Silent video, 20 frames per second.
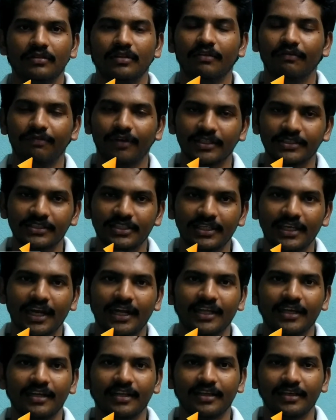The first
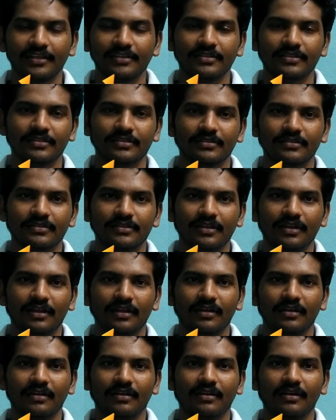category is
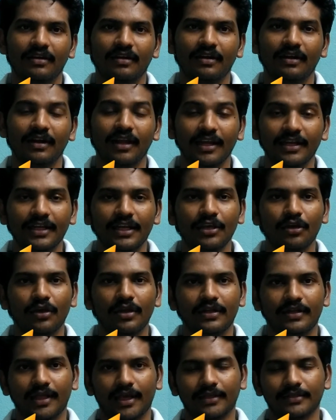dirty
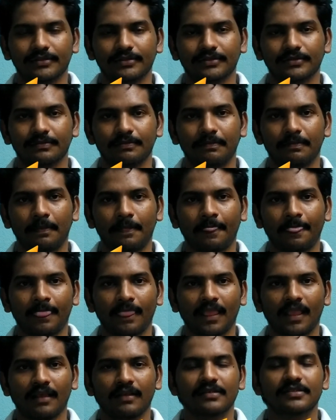oil tanks.
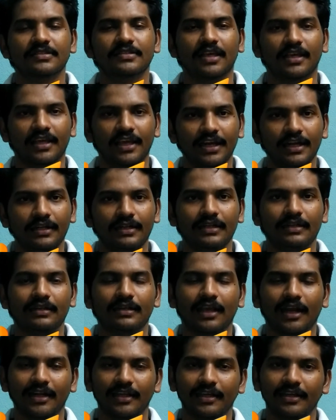
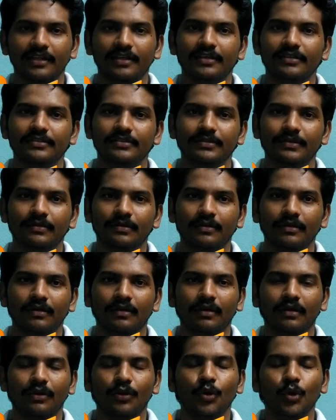Second category is
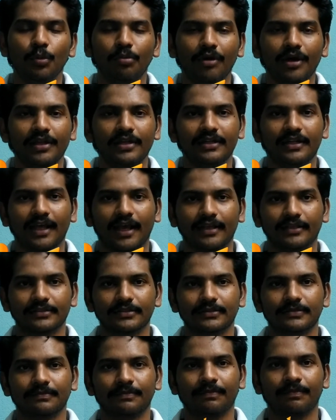lube oil
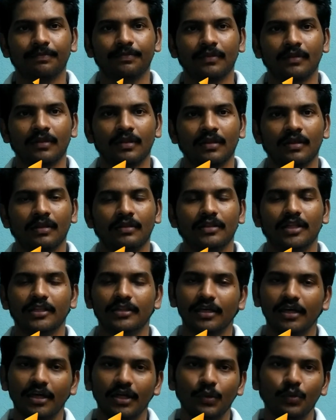tanks.
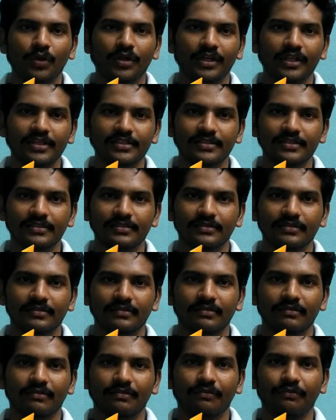The third one is
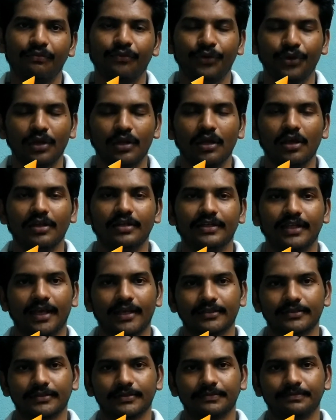fuel oil
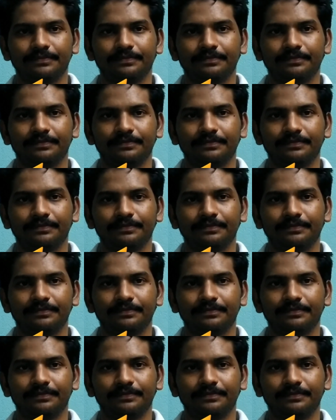tanks.